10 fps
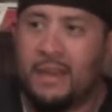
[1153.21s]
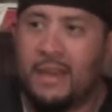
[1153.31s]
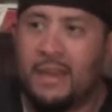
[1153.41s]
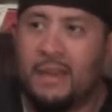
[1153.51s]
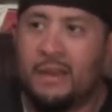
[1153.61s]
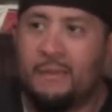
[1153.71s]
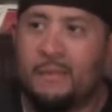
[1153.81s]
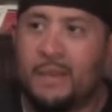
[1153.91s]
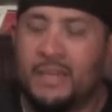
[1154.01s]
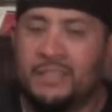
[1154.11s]

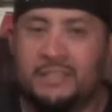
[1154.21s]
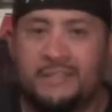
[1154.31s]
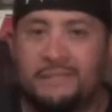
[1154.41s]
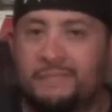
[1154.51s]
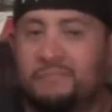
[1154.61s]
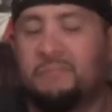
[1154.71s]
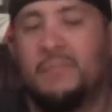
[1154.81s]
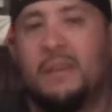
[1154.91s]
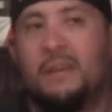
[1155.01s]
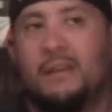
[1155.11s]
I just
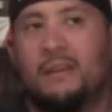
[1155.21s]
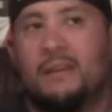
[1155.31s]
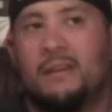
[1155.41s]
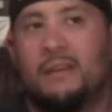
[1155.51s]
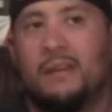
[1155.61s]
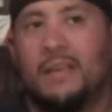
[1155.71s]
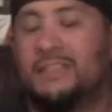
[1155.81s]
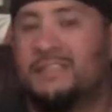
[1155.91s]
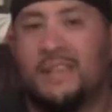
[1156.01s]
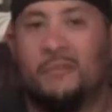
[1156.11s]

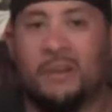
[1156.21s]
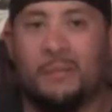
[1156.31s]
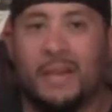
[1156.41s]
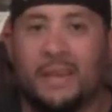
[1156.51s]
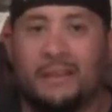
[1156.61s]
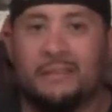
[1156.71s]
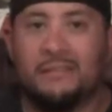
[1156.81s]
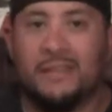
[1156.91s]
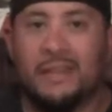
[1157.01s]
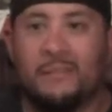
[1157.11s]
didn't want to buy it at
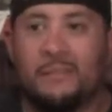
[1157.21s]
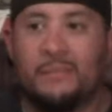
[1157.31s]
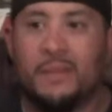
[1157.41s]
the time.